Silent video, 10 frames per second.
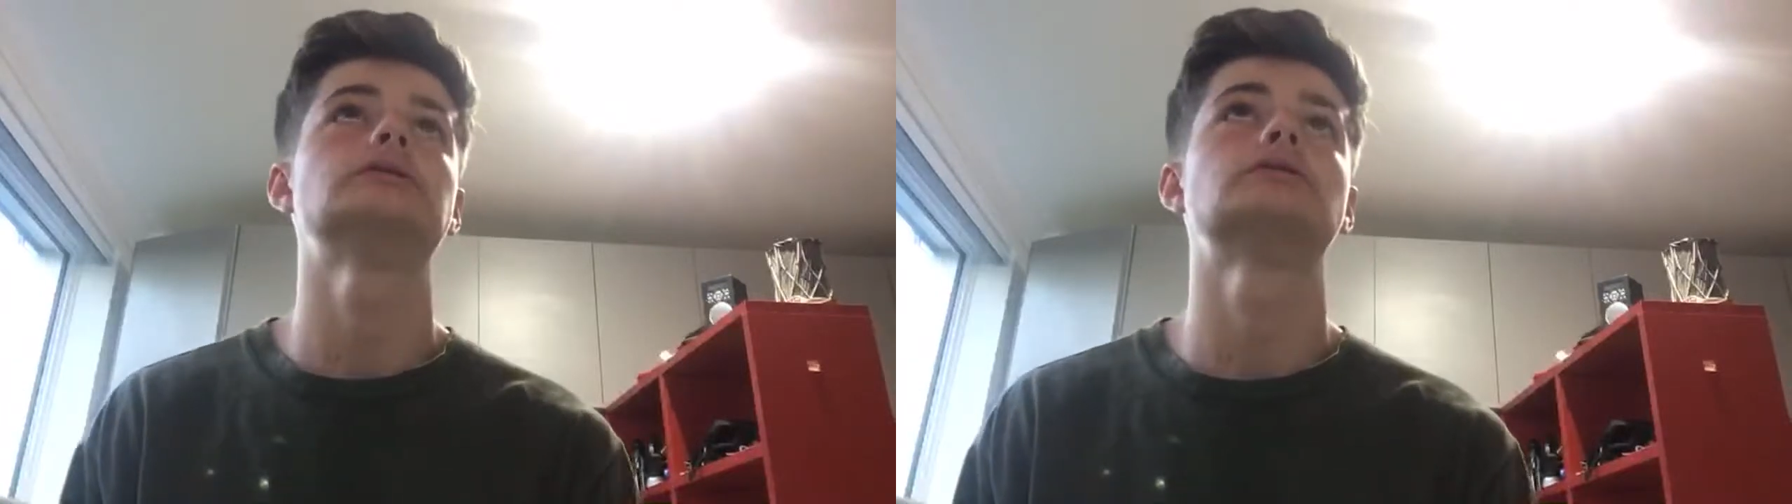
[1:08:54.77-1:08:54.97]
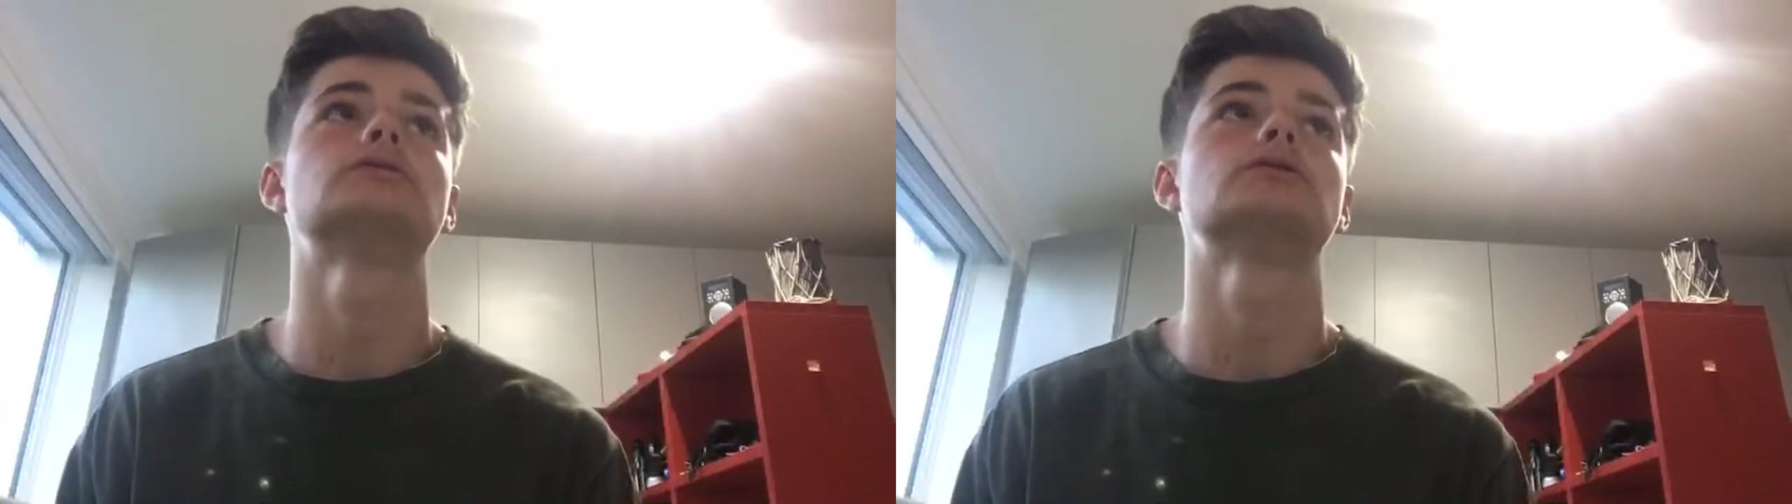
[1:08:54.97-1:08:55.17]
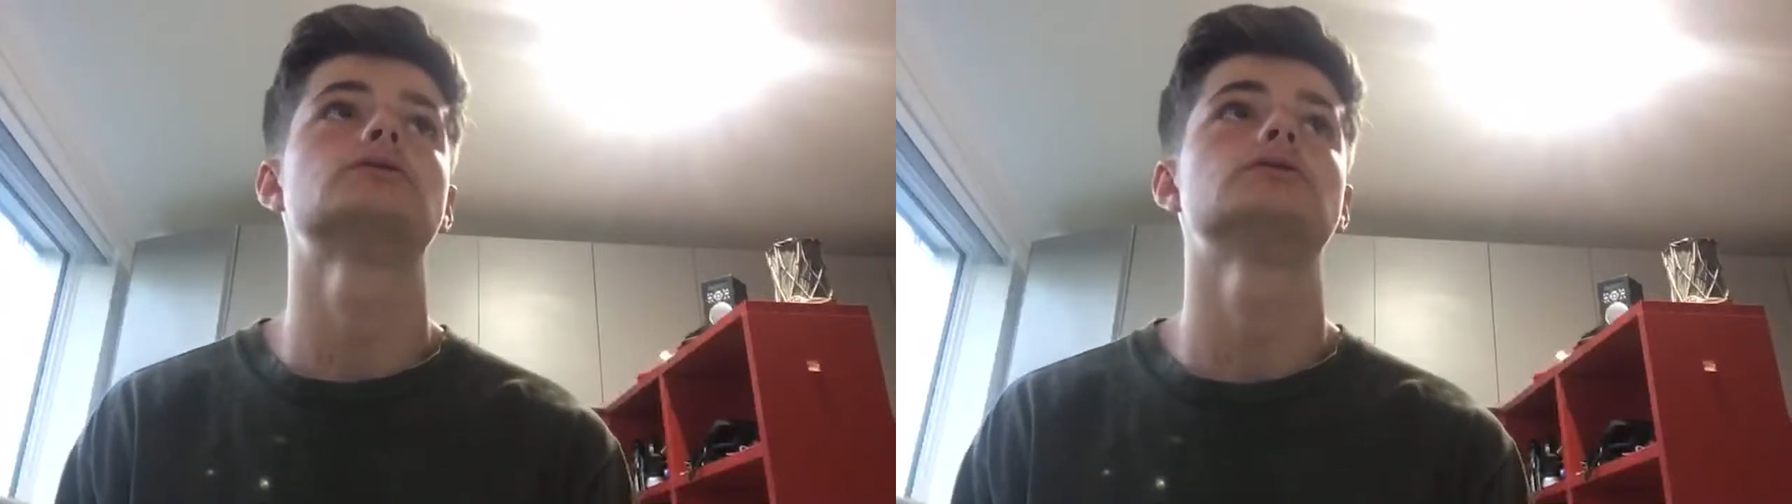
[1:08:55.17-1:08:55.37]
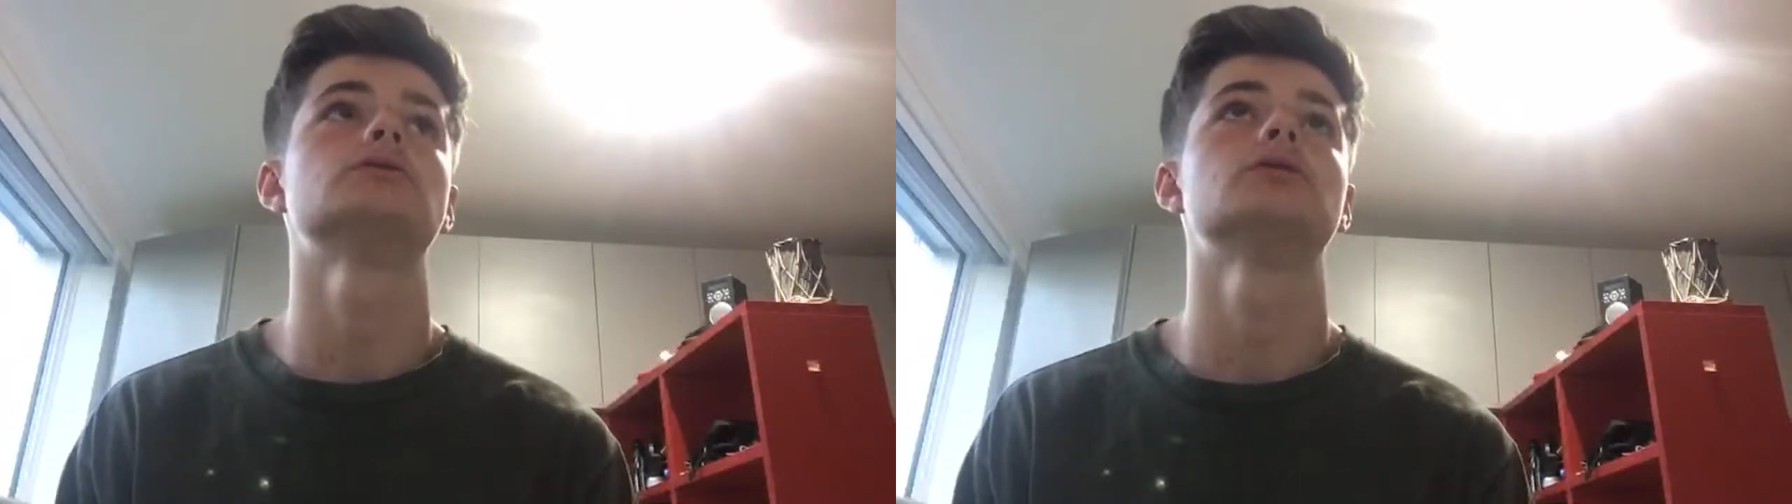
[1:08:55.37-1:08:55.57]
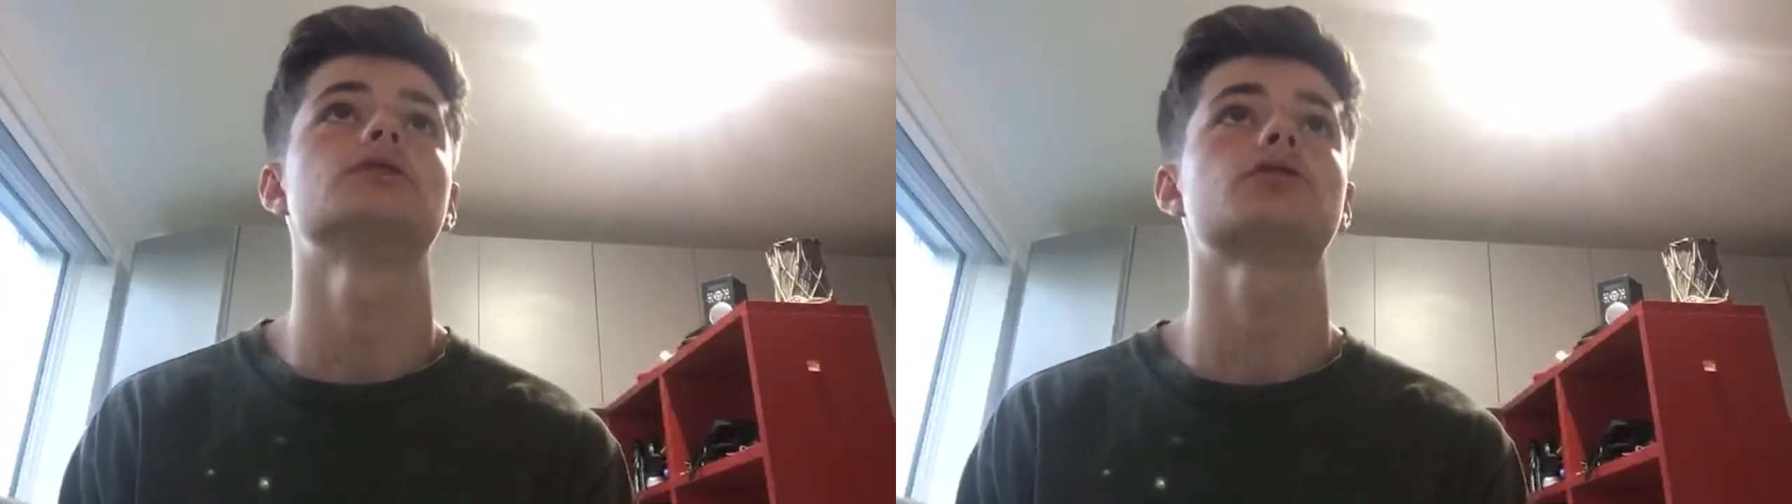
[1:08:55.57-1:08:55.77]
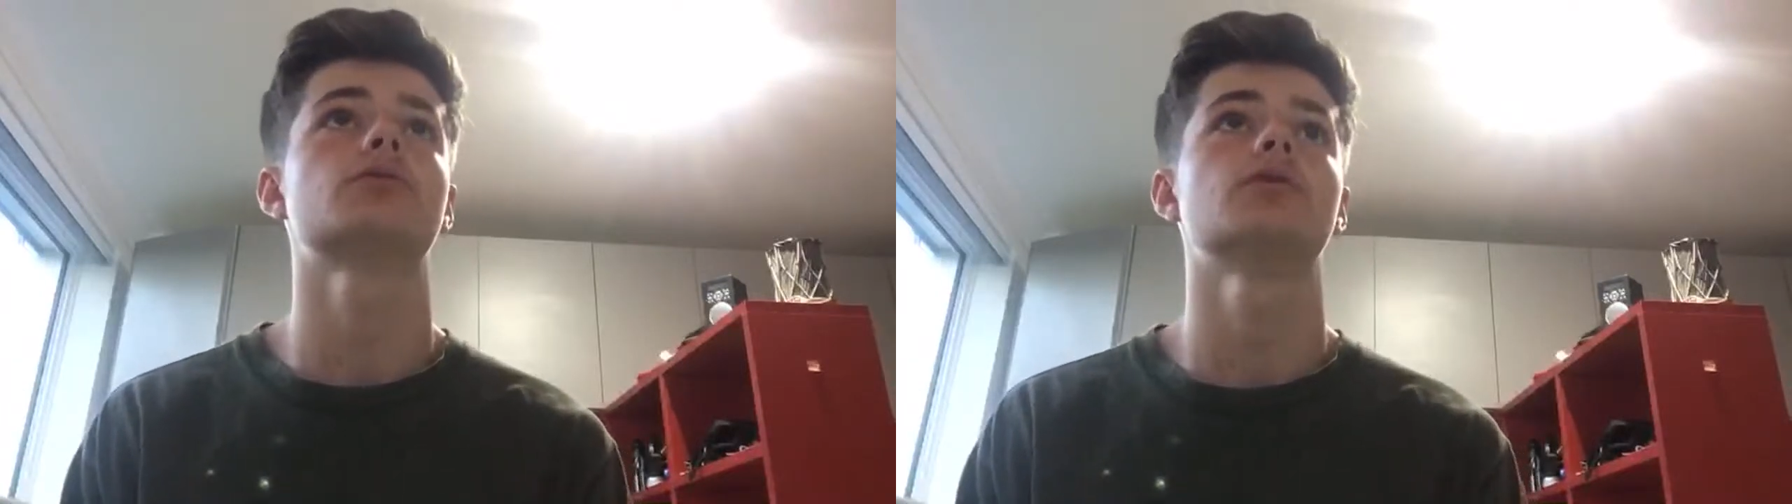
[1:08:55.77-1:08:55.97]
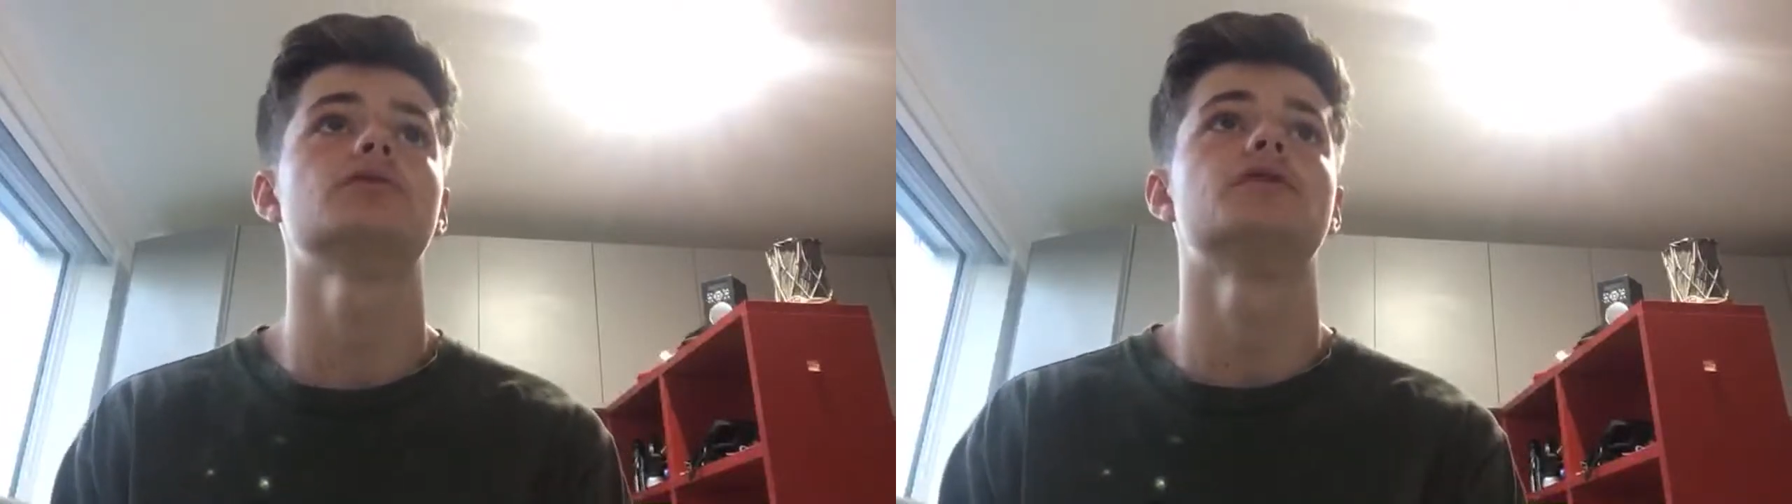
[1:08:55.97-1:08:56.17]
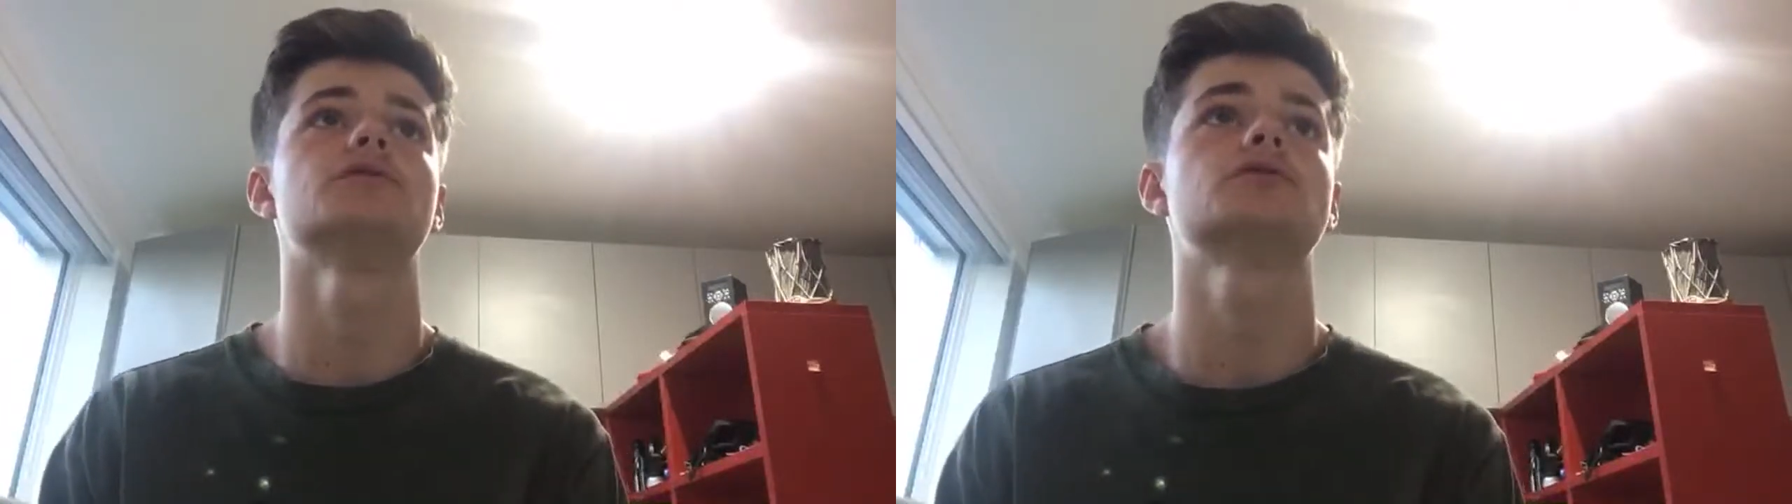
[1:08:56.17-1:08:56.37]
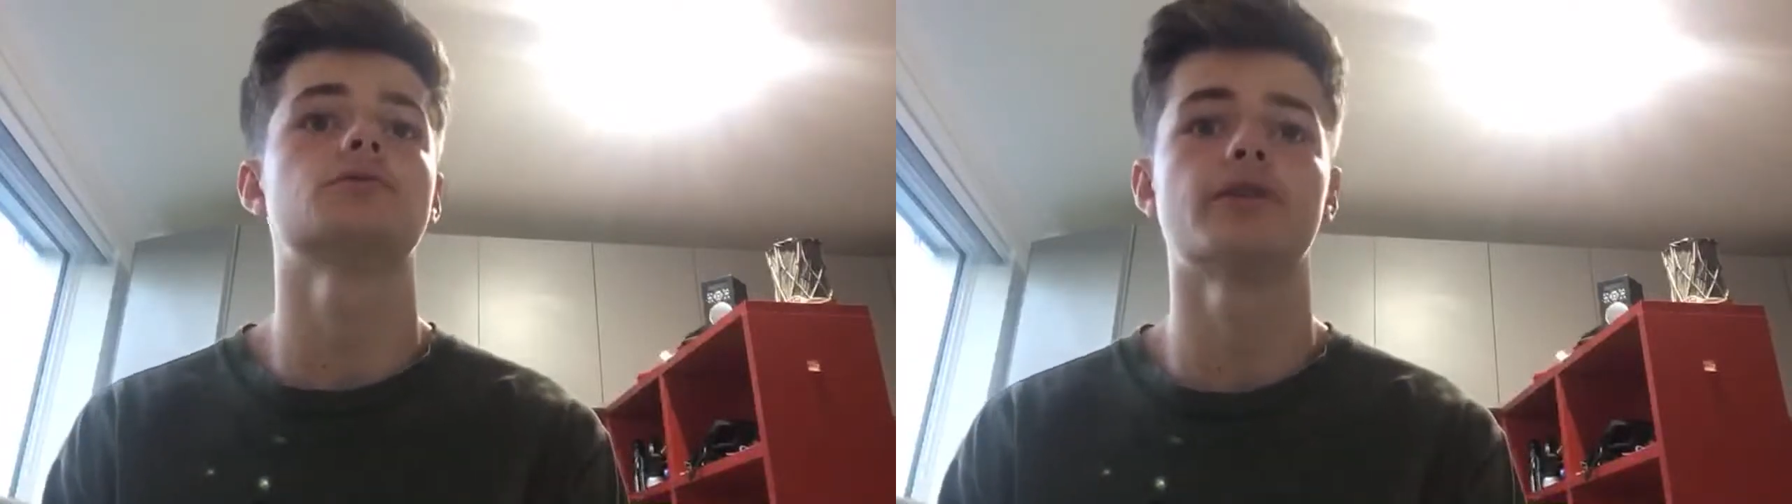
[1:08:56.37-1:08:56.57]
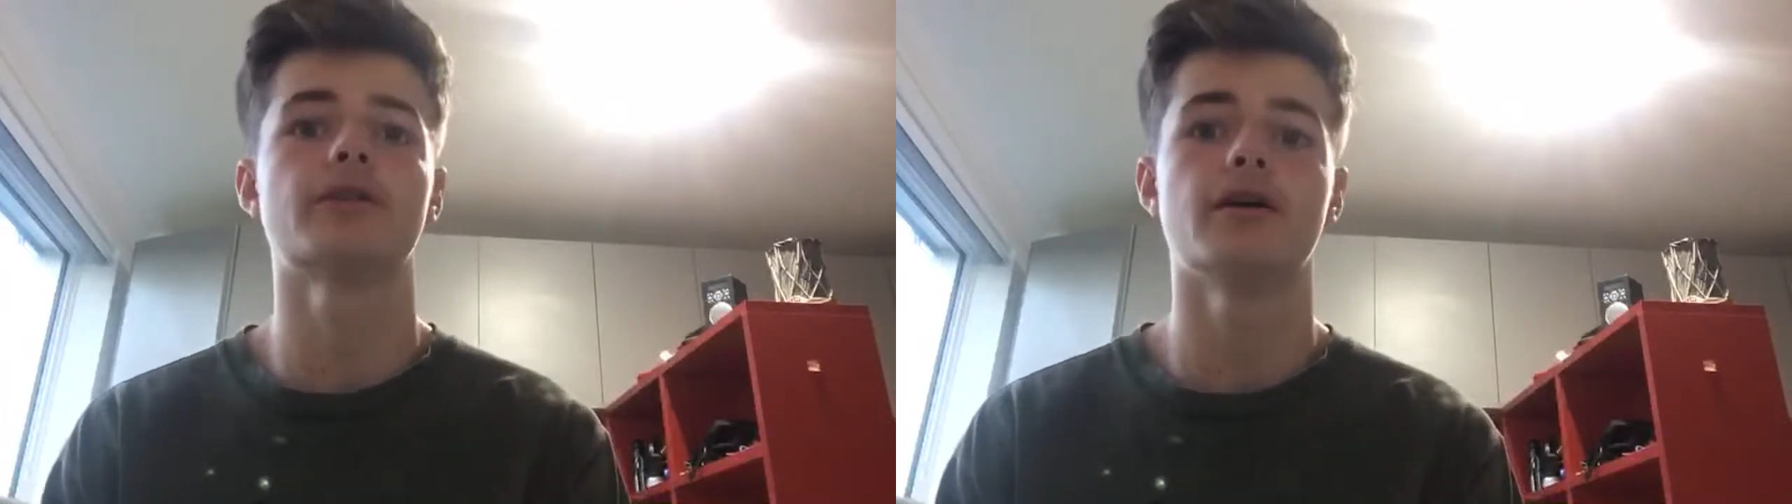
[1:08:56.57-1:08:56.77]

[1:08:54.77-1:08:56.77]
Will Volks with